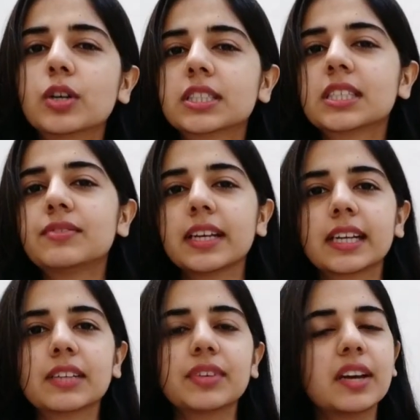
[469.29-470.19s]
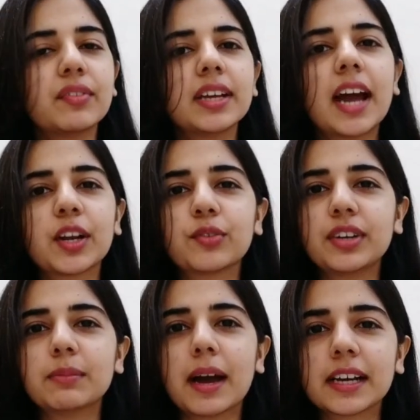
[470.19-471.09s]
Positive, negative, every kind of
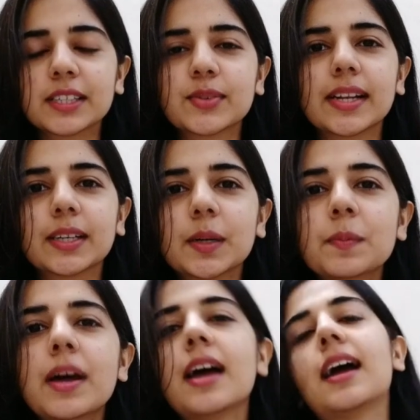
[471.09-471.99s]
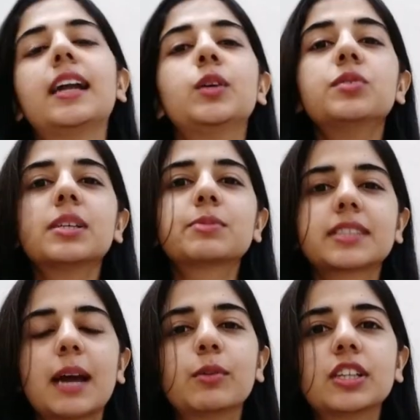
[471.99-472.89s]
feedback is welcome. And do
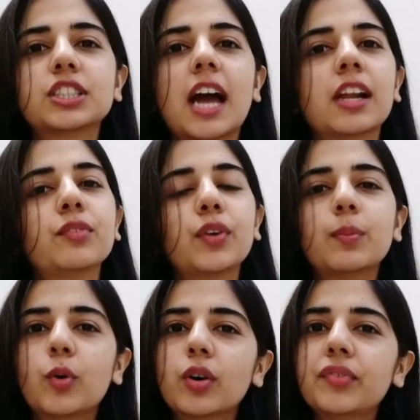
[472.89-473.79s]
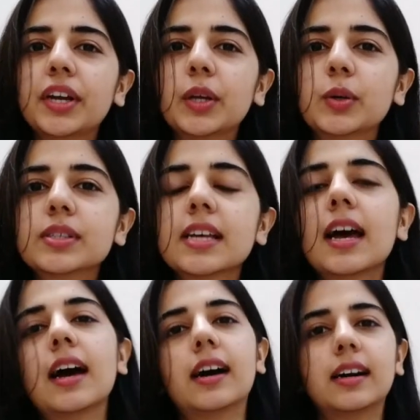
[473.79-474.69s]
subscribe to the channel for more videos.
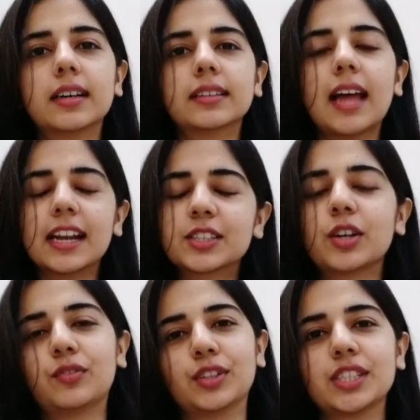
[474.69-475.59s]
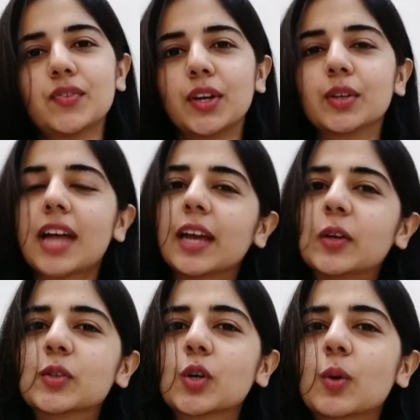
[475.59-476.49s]
That's all for this video.
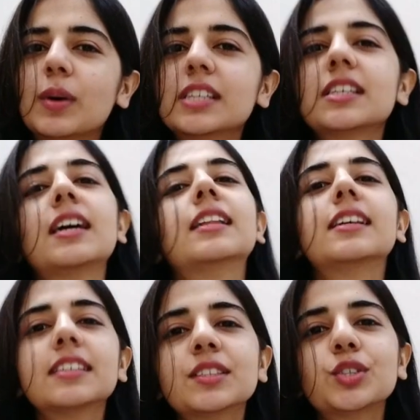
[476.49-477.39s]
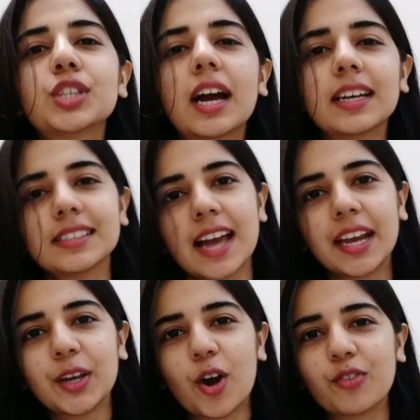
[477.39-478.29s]
Thank you so much. This is Tushangi
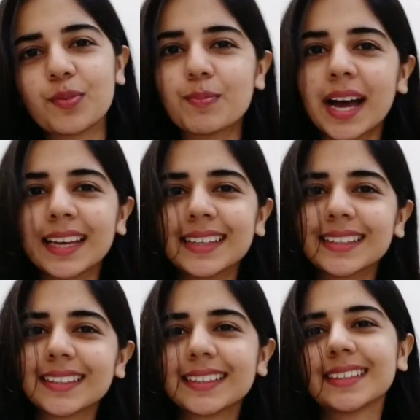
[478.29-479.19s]
signing off. Bye.